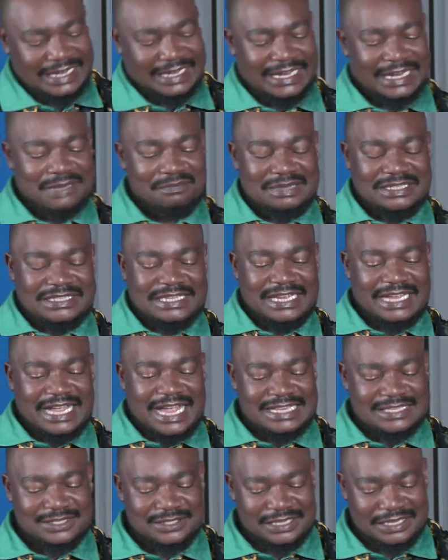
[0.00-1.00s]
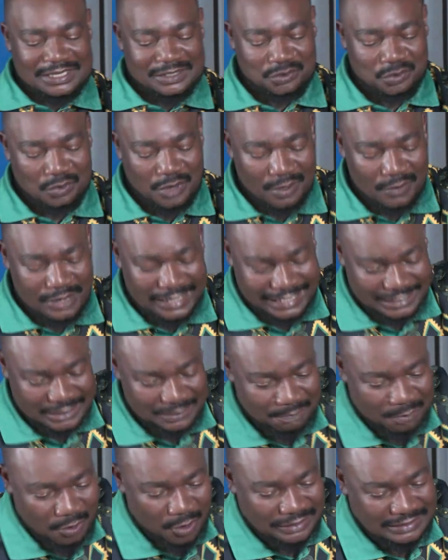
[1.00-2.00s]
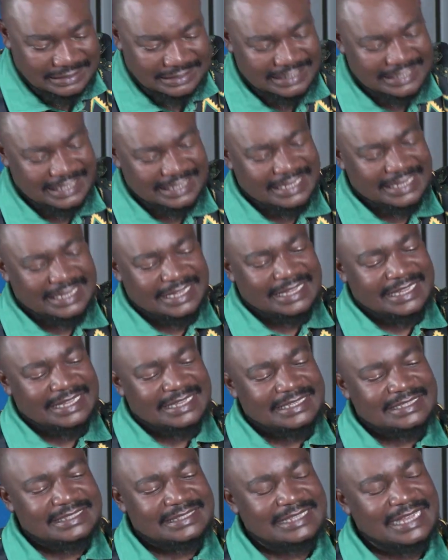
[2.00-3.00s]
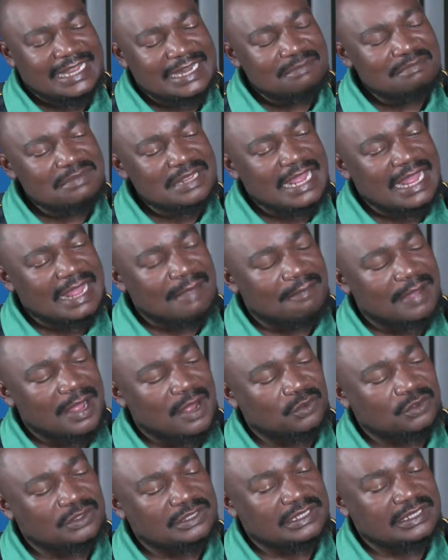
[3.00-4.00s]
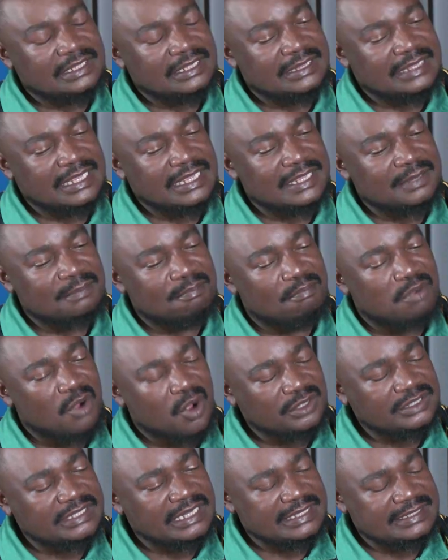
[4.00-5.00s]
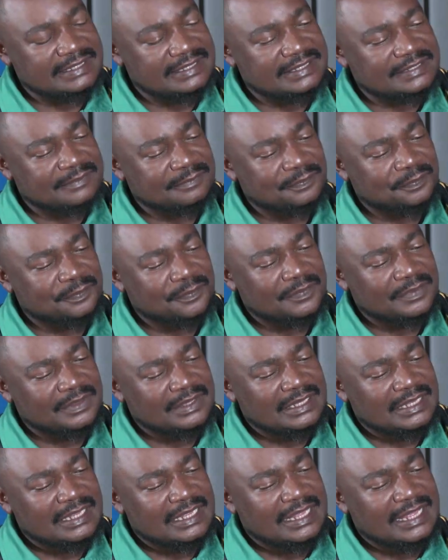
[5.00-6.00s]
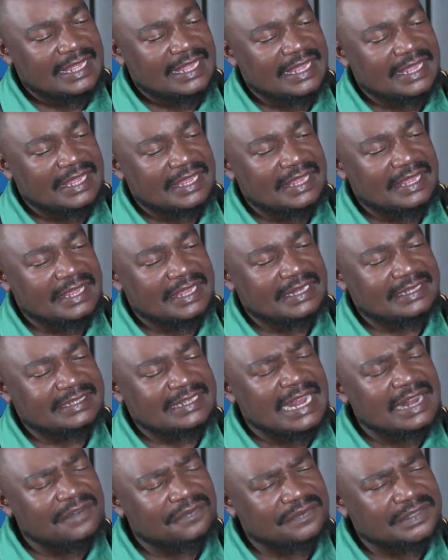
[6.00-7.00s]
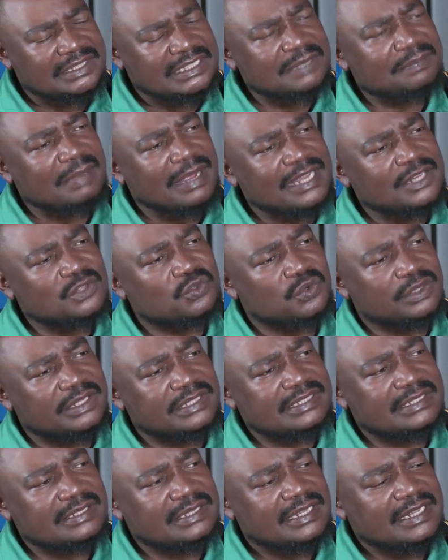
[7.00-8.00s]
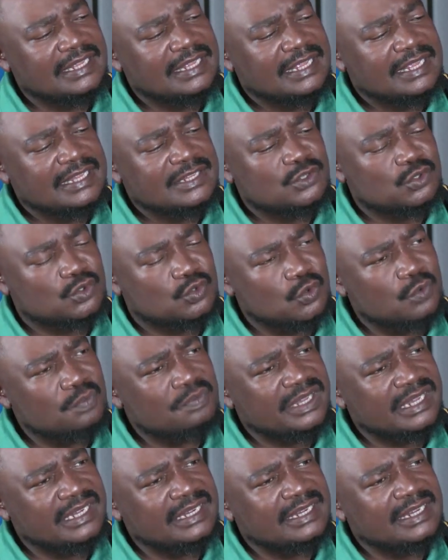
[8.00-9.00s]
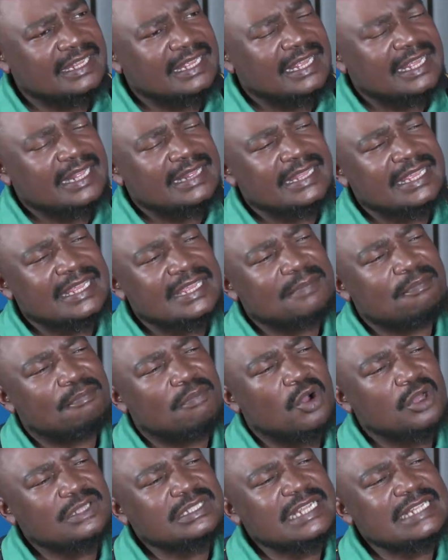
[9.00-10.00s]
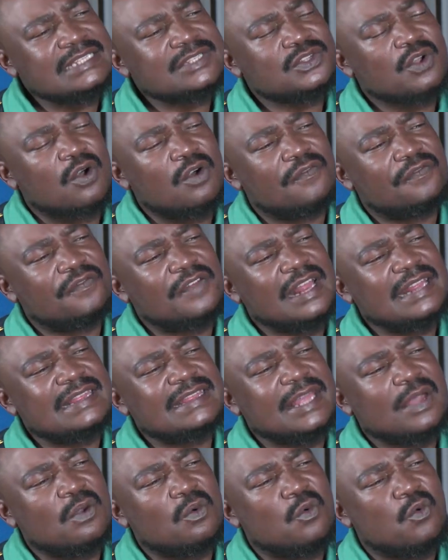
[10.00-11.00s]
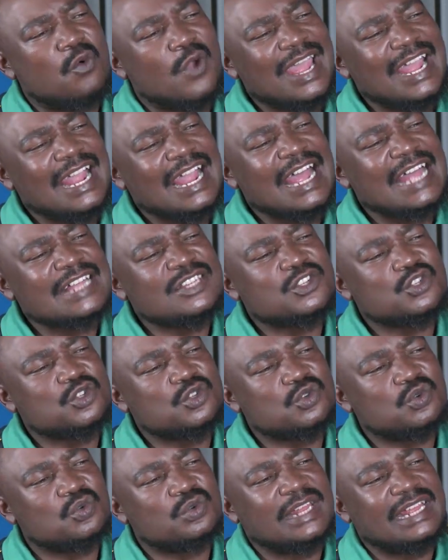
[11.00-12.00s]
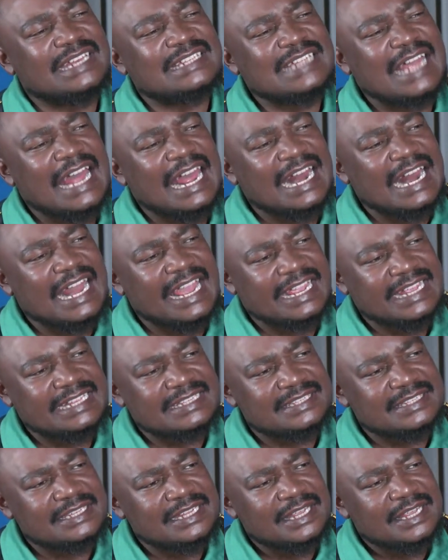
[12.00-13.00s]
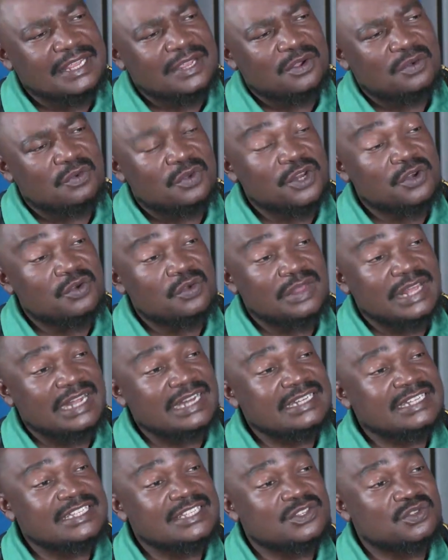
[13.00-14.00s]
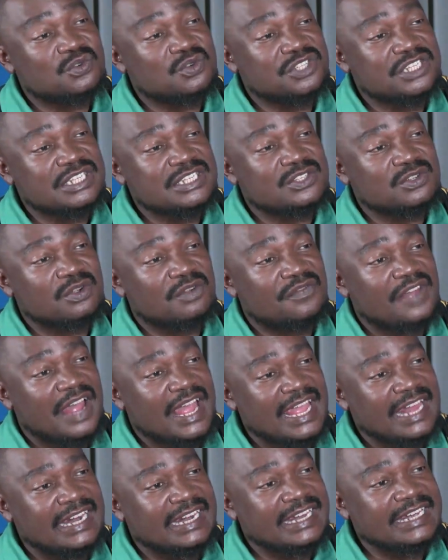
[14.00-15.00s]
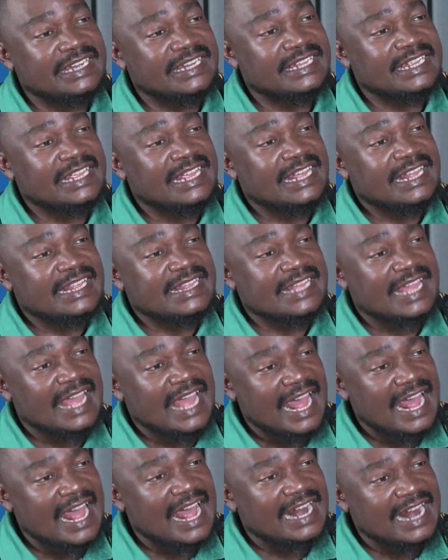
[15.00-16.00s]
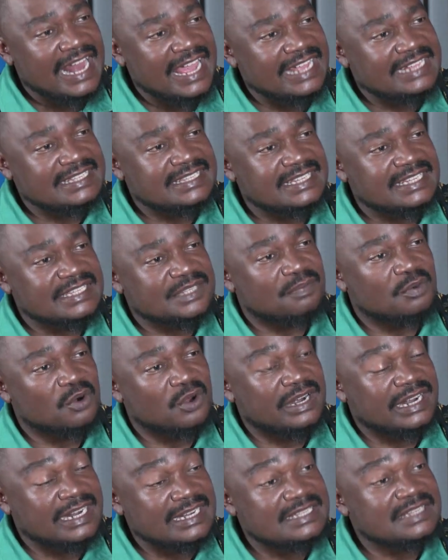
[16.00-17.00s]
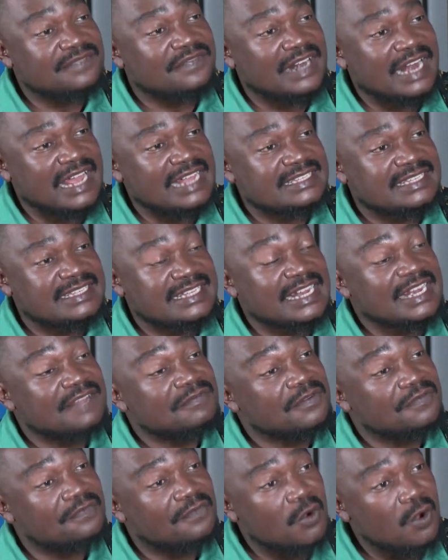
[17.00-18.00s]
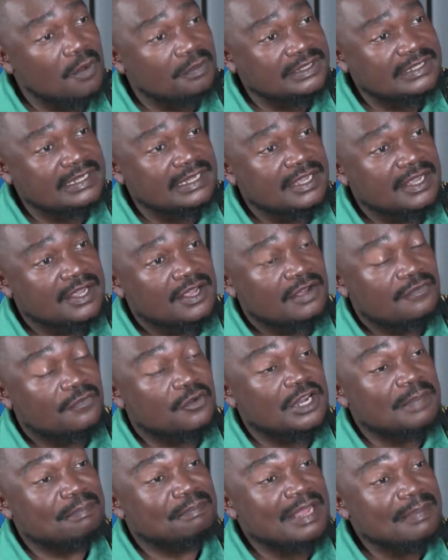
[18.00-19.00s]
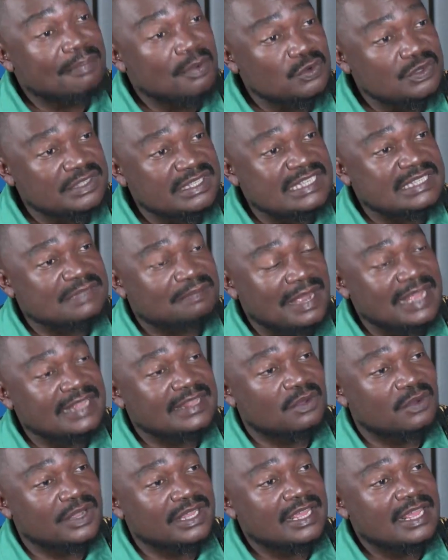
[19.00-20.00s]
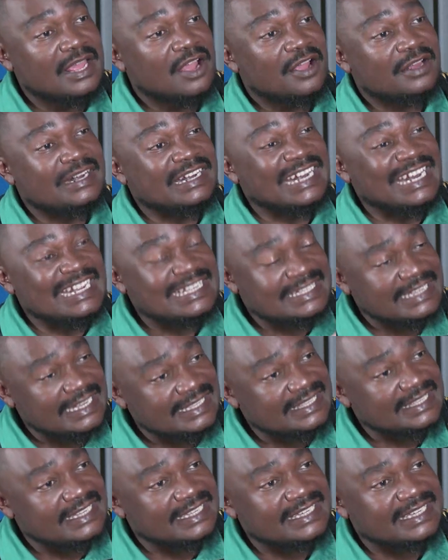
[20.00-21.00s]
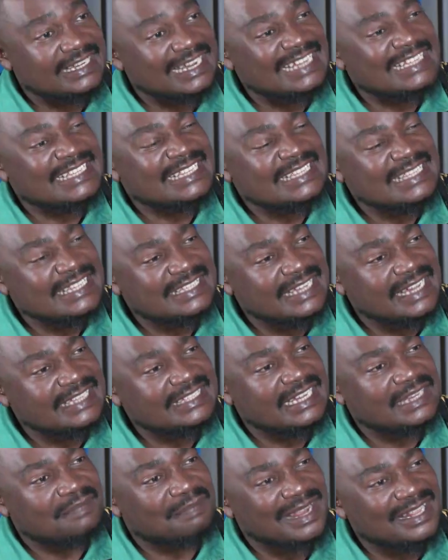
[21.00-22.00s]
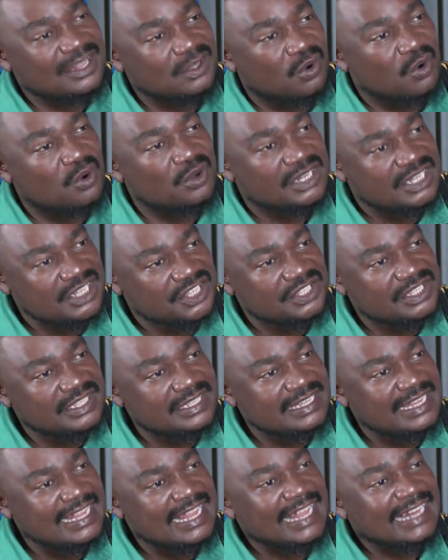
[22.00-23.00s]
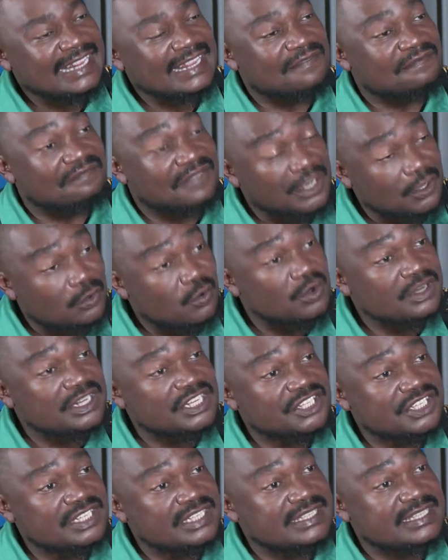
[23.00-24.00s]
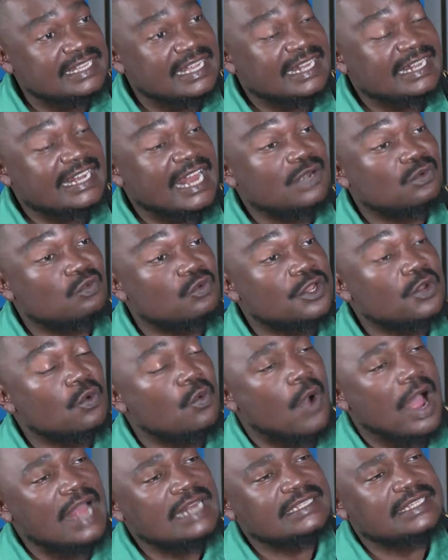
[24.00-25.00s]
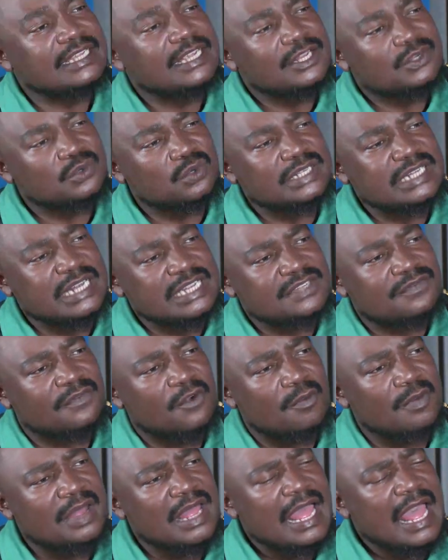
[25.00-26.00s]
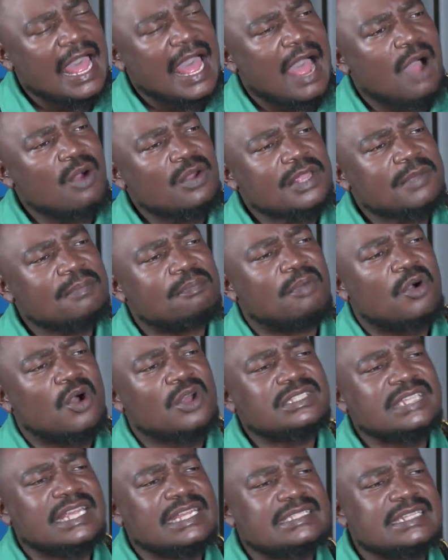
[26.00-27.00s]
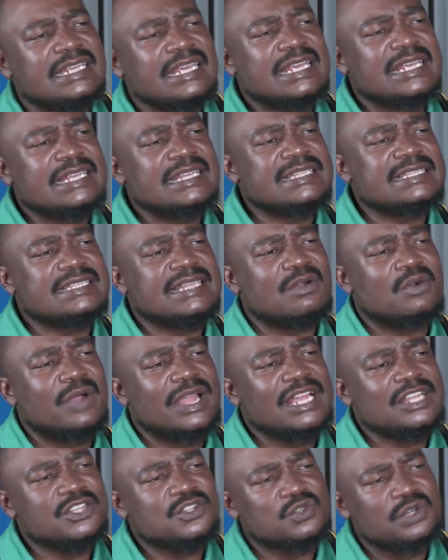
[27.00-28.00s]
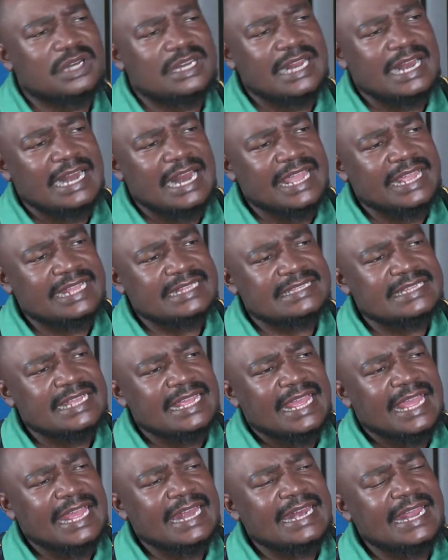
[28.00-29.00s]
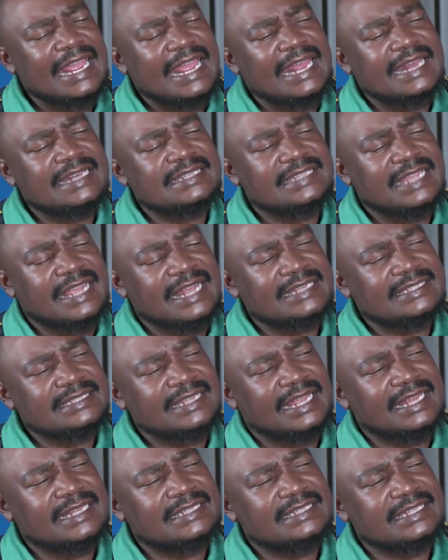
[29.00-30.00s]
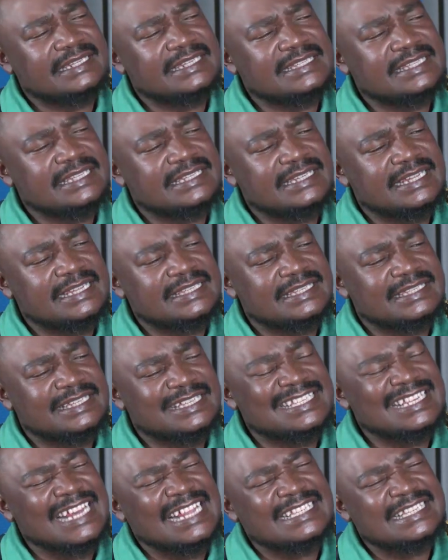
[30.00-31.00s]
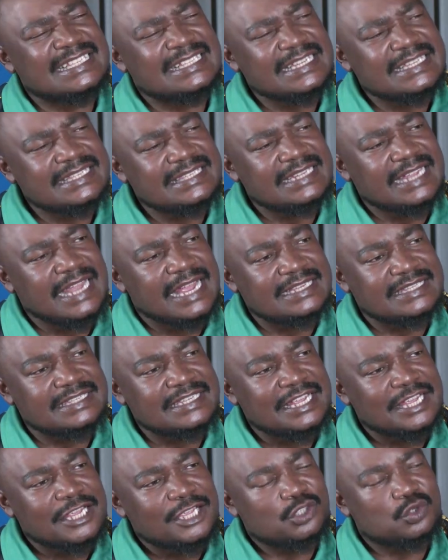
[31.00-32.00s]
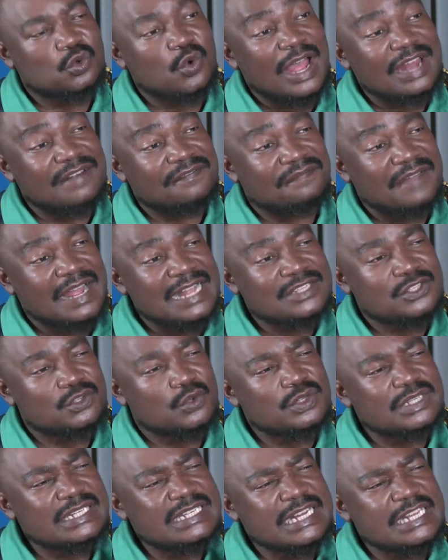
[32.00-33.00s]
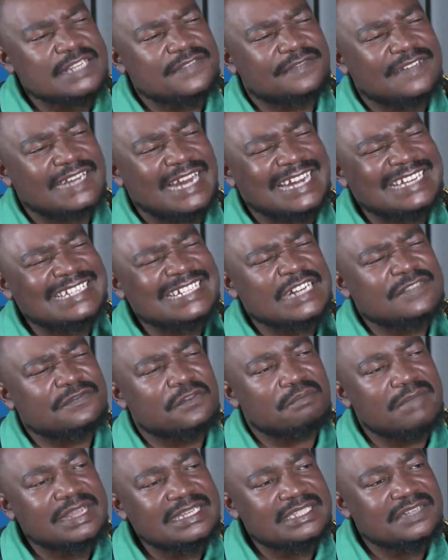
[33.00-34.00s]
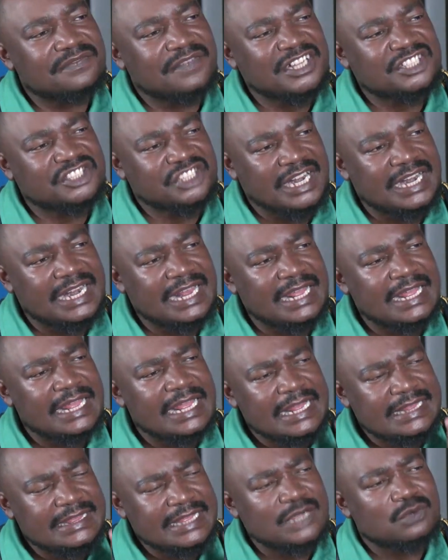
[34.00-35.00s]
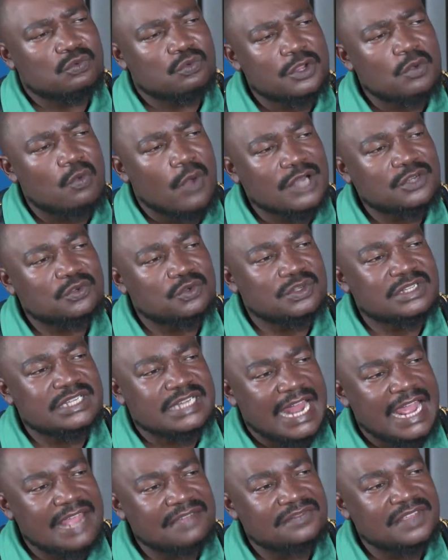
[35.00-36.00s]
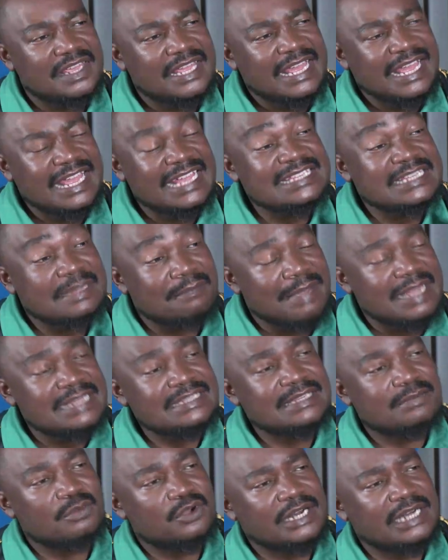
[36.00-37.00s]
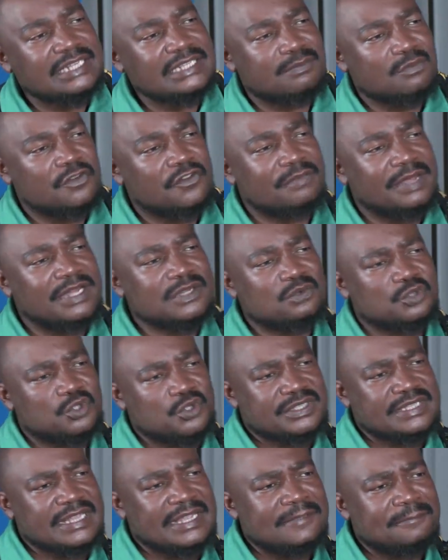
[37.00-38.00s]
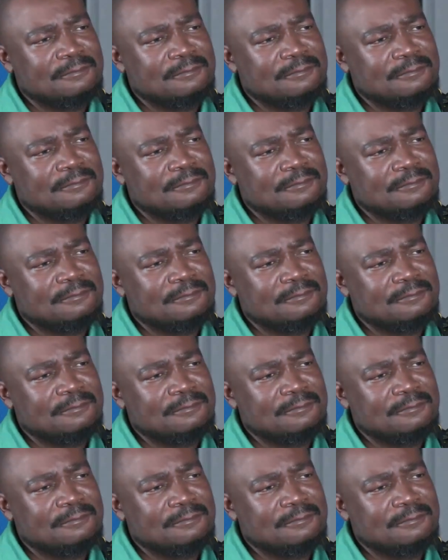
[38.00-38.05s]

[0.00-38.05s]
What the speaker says: Let me take us to our next point. Tell me about the importance, delve deeper into it, zoom in, the importance of the Worker-Student Alliance. We know that in institutions of higher learning, there are alliances, progressive alliances that have been formed for the purposes, by the way, necessitated by the conditions, the very conditions that we want to transform. How important is the Worker-Student Alliance, and is it assisting us to advance those that transformative agenda that we want to drive as a mass democratic movement, would you say?